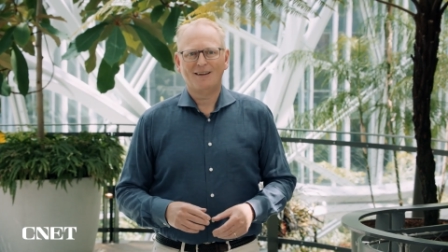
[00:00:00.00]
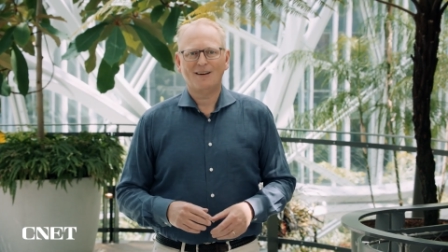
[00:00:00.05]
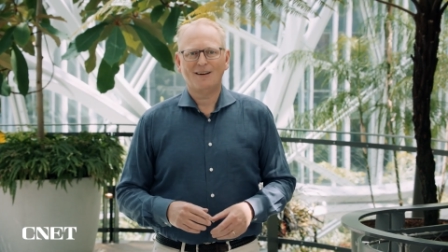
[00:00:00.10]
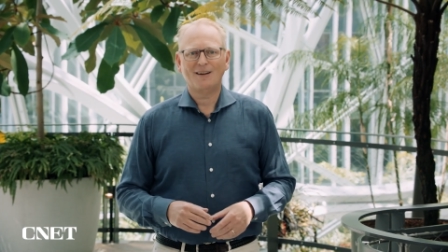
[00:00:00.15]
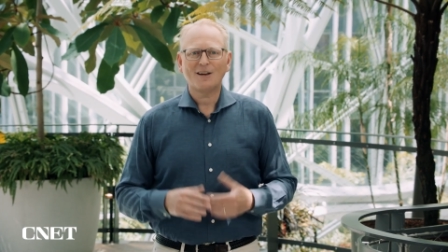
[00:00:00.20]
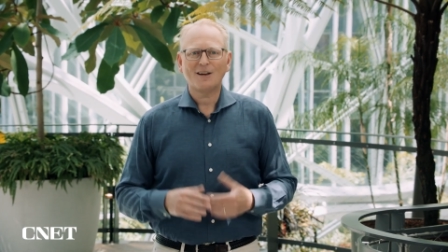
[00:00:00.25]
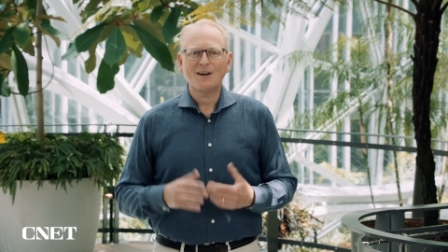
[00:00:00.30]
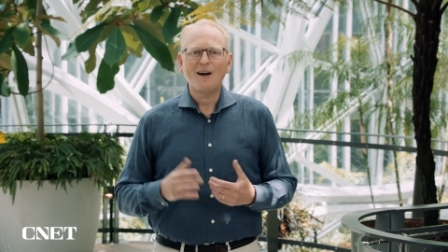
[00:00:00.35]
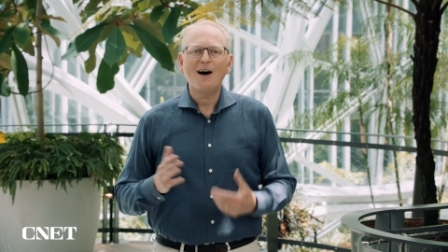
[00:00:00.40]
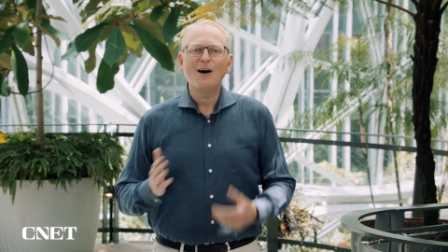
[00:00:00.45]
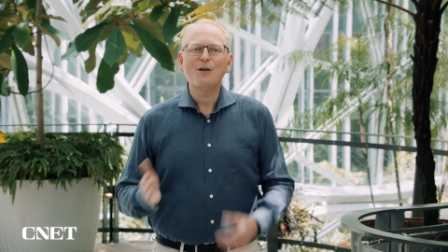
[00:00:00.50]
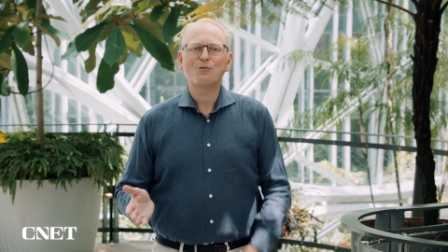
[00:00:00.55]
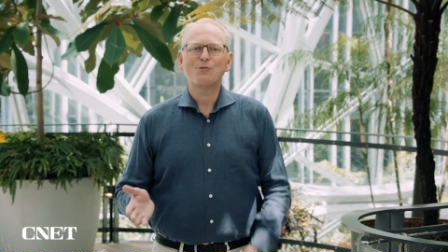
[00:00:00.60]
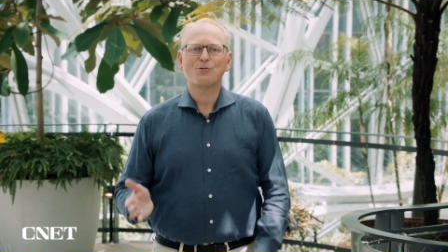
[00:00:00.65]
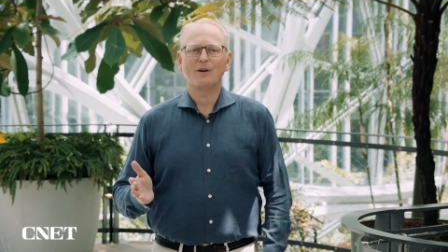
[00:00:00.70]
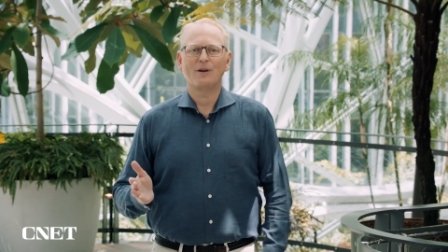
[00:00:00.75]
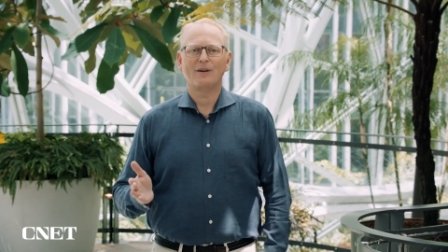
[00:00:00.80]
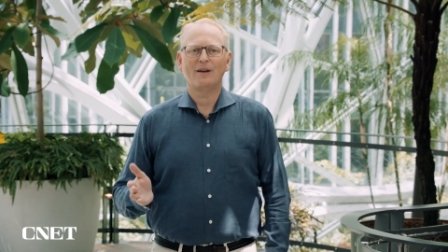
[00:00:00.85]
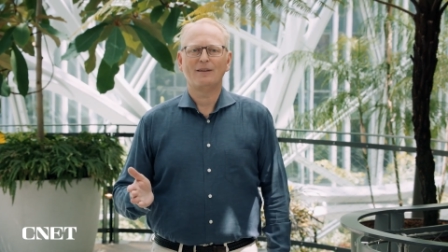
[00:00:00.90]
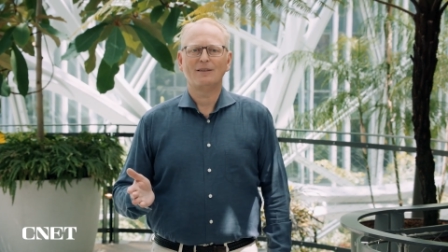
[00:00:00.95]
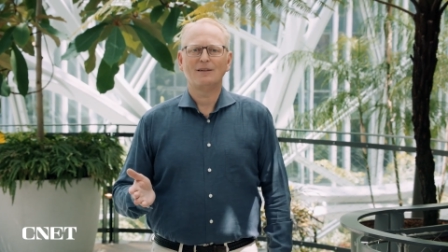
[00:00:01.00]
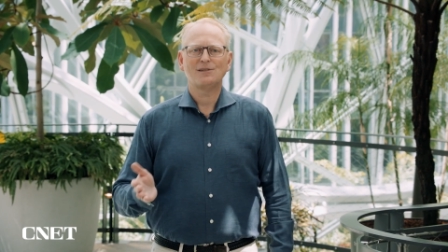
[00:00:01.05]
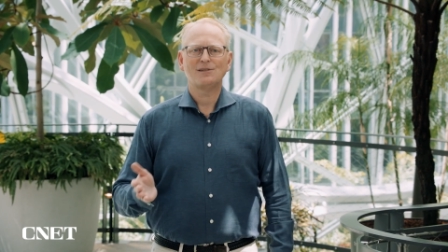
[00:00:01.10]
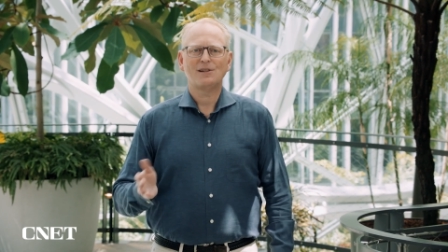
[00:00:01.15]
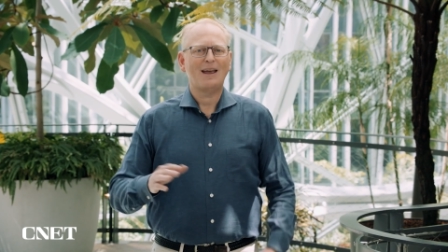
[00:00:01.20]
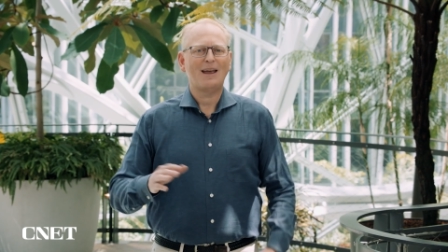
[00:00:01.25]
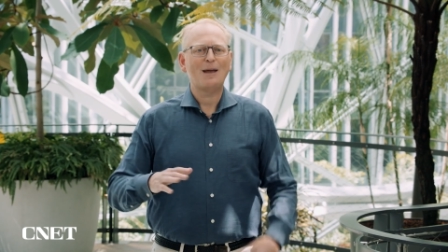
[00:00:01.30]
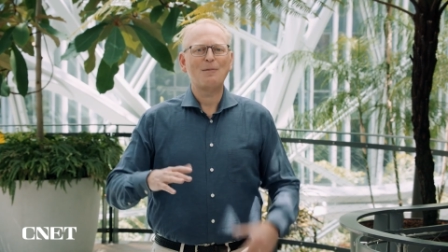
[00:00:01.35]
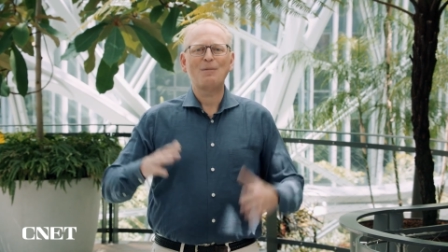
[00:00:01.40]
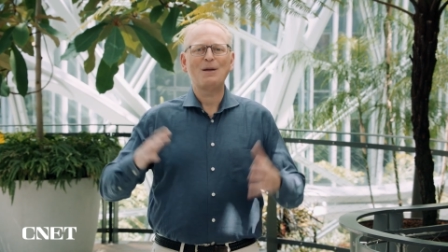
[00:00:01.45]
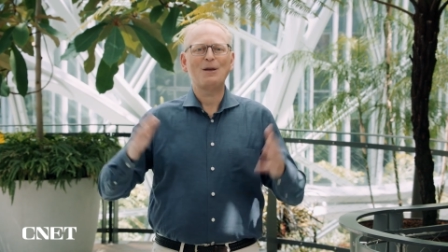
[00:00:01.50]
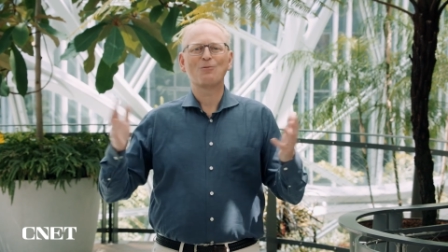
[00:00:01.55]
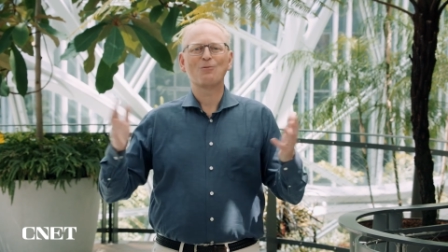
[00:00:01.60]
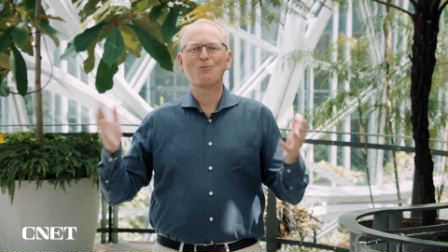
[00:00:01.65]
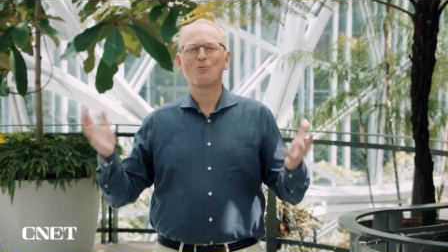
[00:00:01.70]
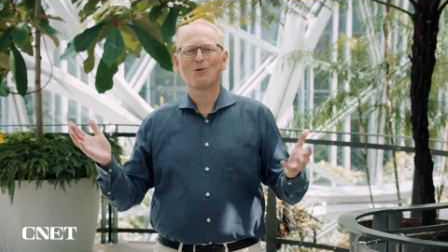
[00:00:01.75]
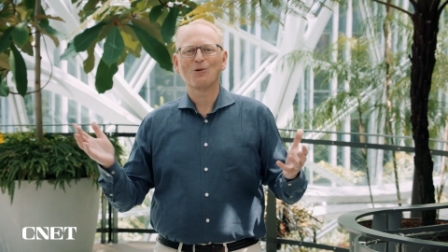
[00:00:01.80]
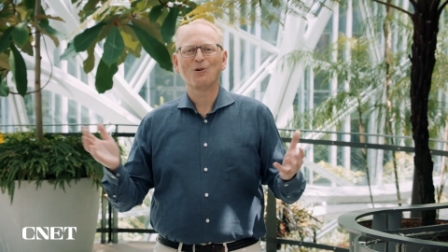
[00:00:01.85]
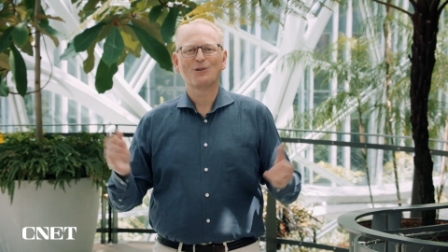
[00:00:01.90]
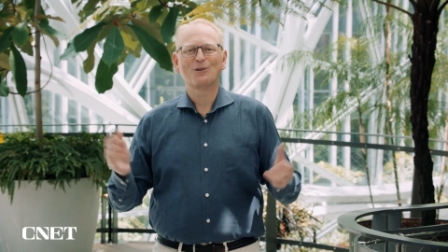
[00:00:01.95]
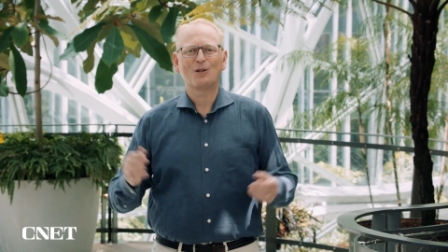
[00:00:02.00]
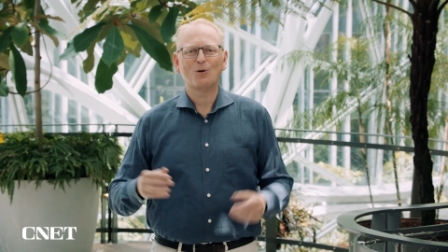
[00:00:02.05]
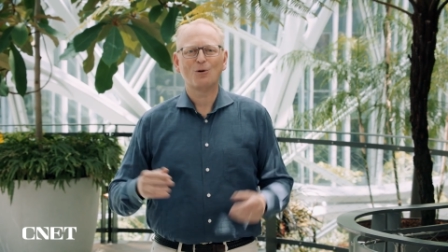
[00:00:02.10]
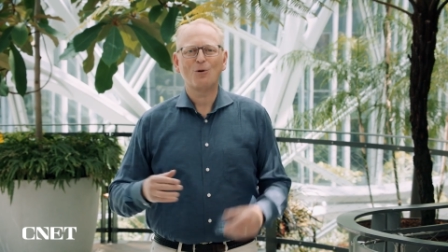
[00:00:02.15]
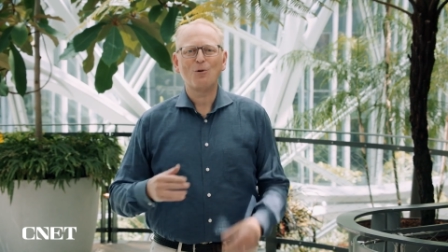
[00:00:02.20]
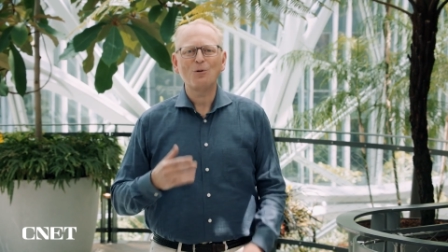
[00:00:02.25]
On the contrary, this ambient world can